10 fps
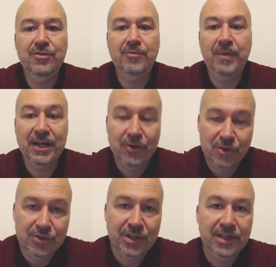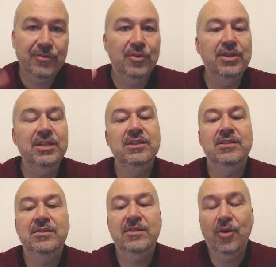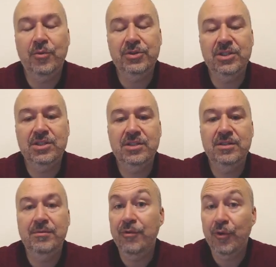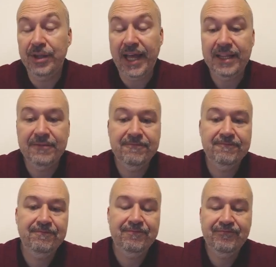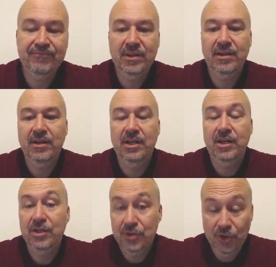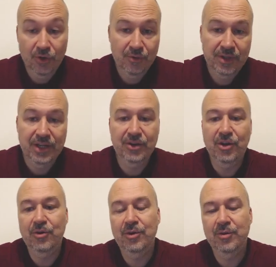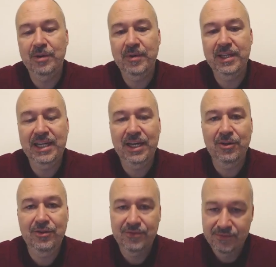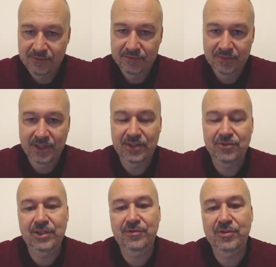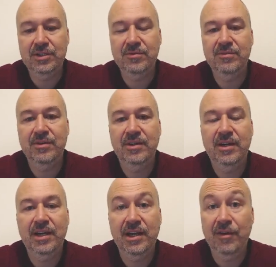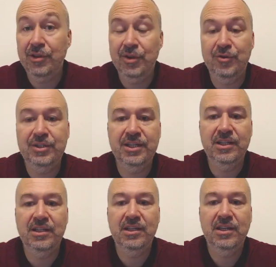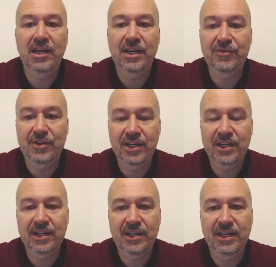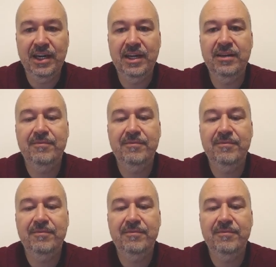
but you also have all these options before that. So there you go. You want to play the Najdorf? Get ready for some heavy theoretical lifting and